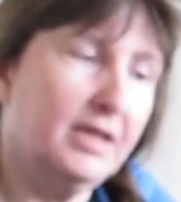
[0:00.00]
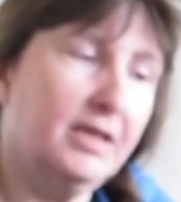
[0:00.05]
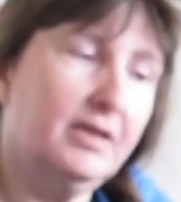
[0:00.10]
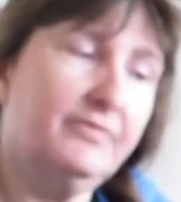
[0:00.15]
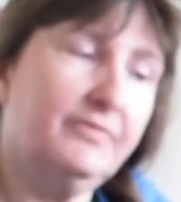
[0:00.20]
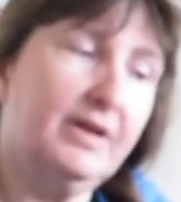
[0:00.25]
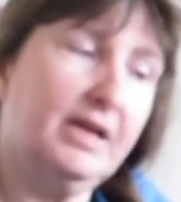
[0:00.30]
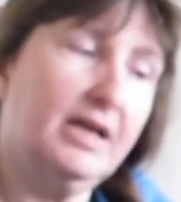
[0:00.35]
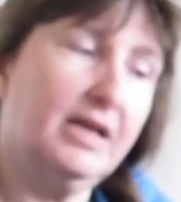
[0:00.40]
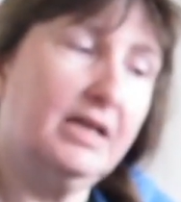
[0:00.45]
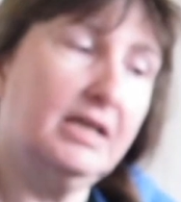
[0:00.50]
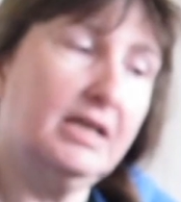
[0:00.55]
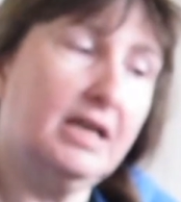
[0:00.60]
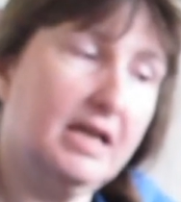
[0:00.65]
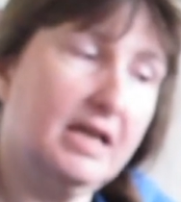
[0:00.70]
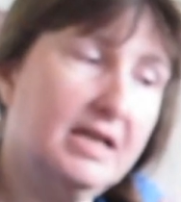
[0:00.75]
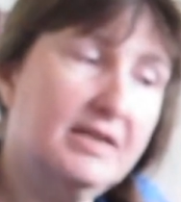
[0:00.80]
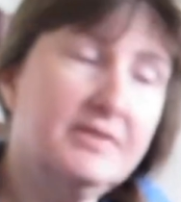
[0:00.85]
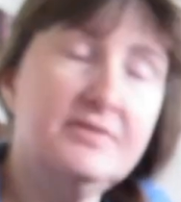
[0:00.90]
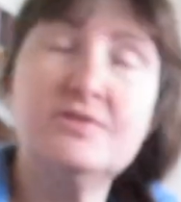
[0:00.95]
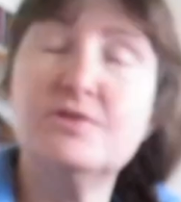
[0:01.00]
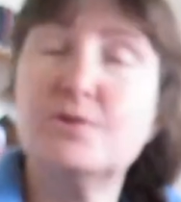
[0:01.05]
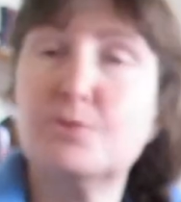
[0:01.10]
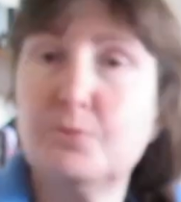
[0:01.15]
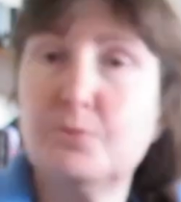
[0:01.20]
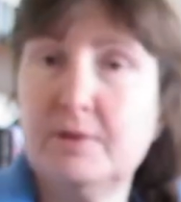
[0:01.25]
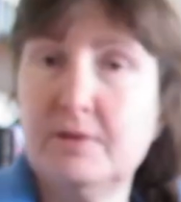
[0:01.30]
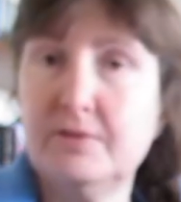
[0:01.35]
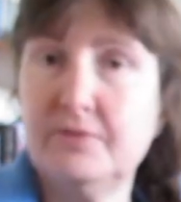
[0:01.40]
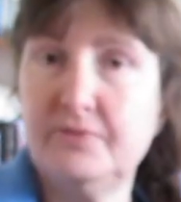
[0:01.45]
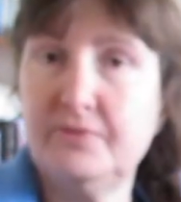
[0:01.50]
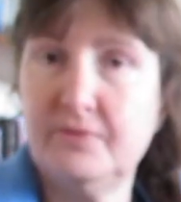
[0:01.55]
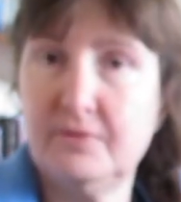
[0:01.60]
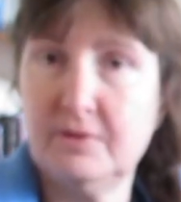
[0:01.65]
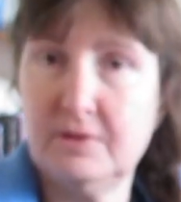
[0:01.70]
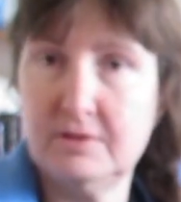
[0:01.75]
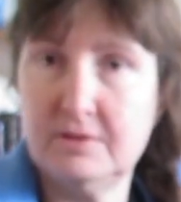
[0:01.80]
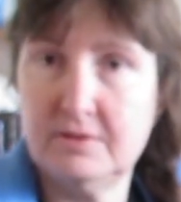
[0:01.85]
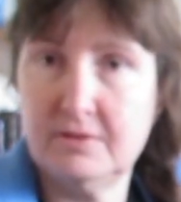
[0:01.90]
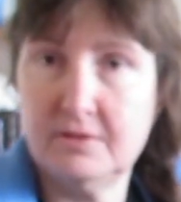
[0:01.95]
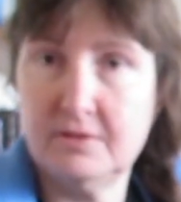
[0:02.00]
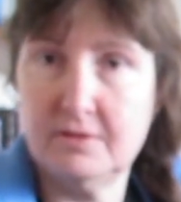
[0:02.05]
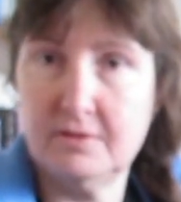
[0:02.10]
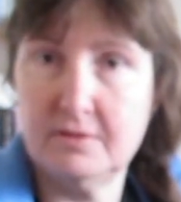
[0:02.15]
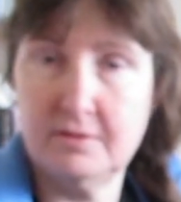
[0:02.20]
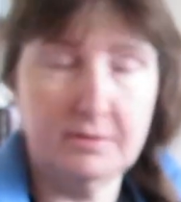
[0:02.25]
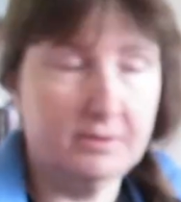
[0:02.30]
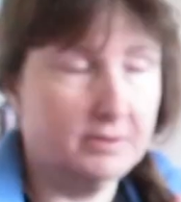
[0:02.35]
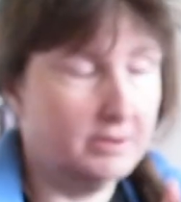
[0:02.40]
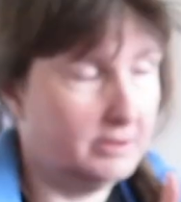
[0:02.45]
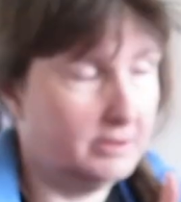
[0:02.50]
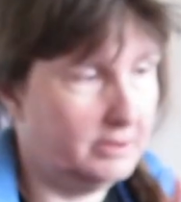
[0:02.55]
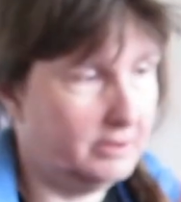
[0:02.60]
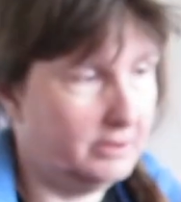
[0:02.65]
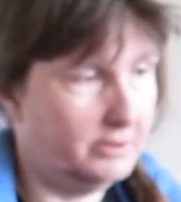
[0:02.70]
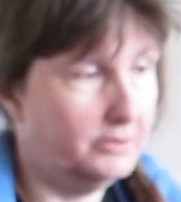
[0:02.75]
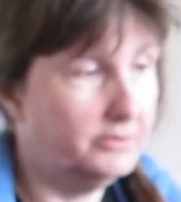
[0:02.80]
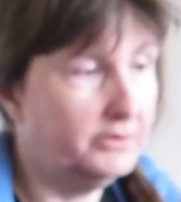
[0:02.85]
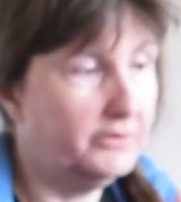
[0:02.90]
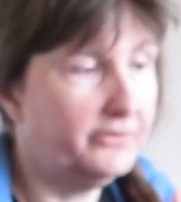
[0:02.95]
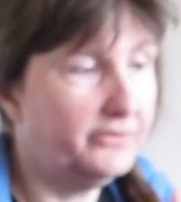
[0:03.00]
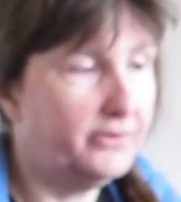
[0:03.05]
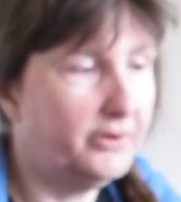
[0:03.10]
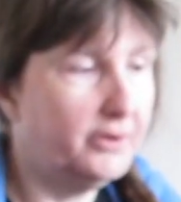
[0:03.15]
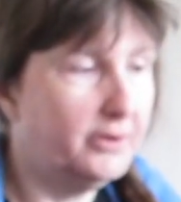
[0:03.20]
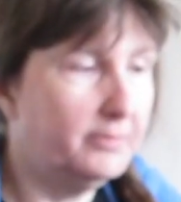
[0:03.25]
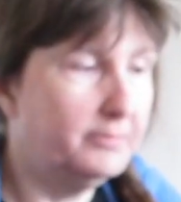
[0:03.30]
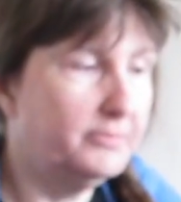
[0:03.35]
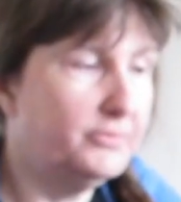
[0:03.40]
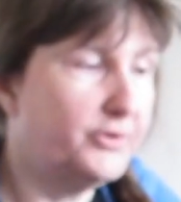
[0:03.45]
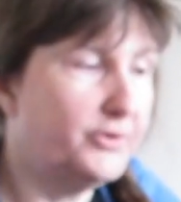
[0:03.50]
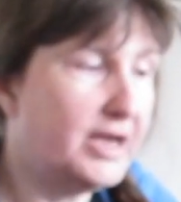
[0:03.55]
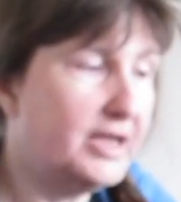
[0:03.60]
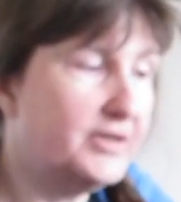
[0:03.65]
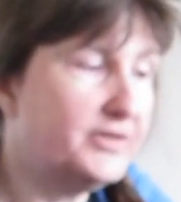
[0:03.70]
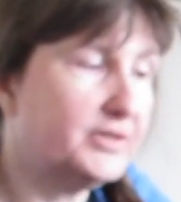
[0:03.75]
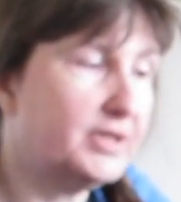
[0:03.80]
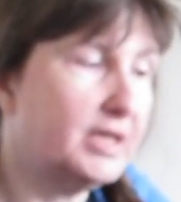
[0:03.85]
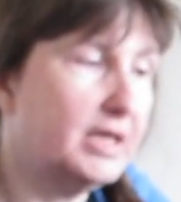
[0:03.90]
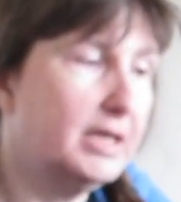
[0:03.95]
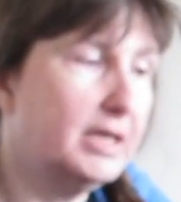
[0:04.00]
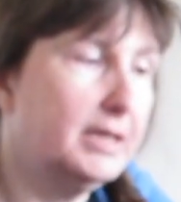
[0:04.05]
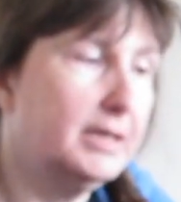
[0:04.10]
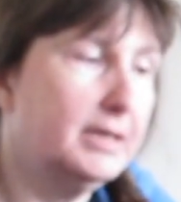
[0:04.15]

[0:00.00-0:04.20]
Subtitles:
if I end with the uniform dress,